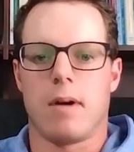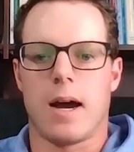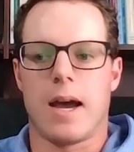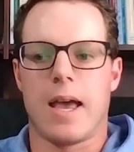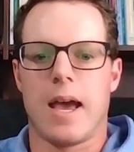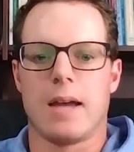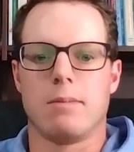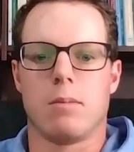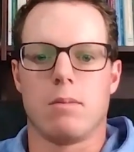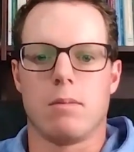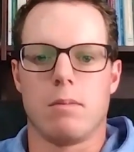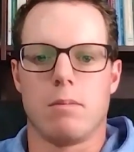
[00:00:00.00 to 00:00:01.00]
I had
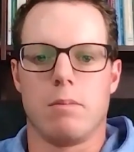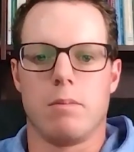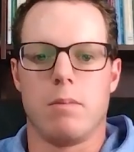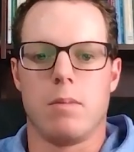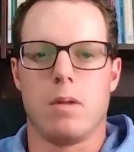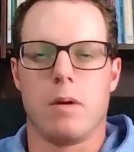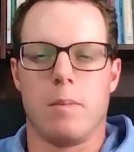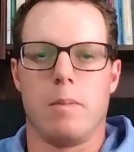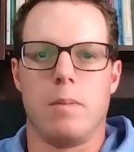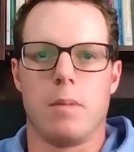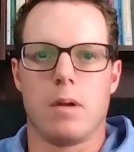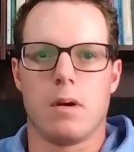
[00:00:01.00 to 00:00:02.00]

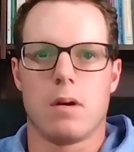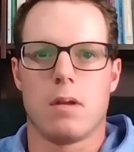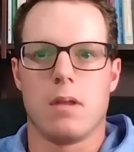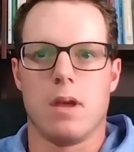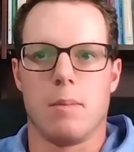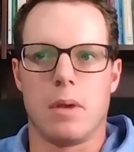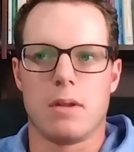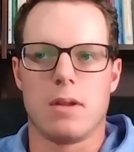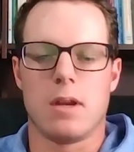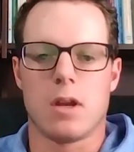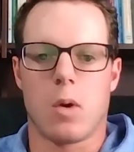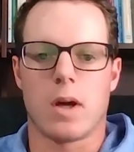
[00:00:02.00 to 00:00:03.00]
the ability
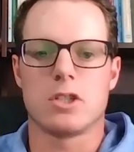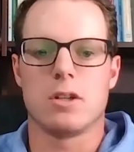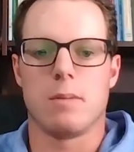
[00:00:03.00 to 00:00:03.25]
to question